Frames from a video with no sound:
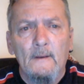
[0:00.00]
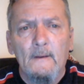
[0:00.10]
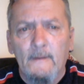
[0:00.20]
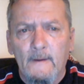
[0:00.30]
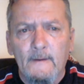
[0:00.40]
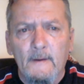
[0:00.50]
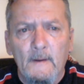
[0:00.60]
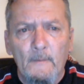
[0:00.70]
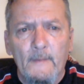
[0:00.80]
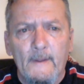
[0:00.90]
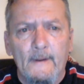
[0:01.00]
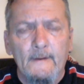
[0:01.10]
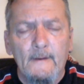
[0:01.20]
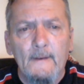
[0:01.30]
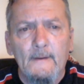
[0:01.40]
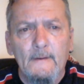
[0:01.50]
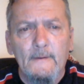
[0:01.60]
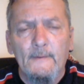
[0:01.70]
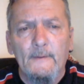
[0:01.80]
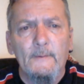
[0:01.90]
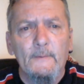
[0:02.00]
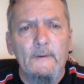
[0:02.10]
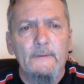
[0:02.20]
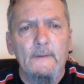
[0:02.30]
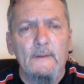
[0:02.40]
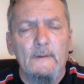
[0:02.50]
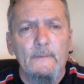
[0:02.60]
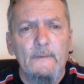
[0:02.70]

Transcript: and had to come back to their first love.